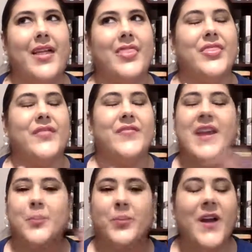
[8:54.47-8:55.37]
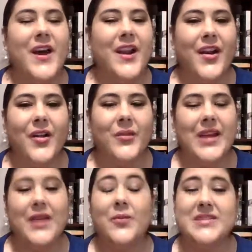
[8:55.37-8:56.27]
the fake blood on
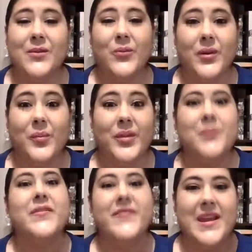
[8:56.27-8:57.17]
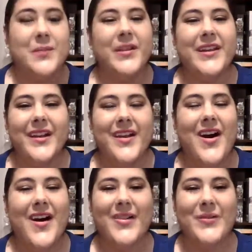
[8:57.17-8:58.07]
Halloween. I don't want to say real blood, but fake blood on
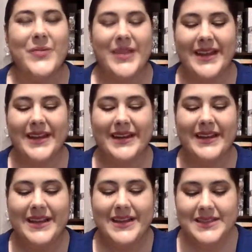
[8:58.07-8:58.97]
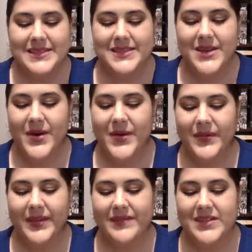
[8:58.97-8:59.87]
Halloween.
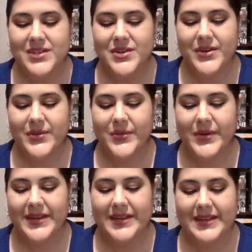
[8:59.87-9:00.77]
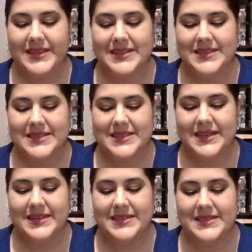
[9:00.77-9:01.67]
So let me show you what it is.
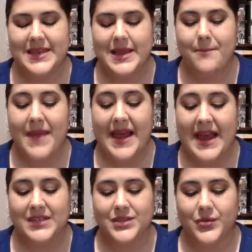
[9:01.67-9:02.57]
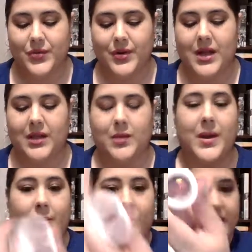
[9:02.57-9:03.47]
It is a matte
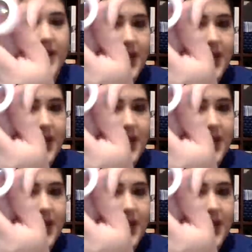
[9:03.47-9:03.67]
ColourPop red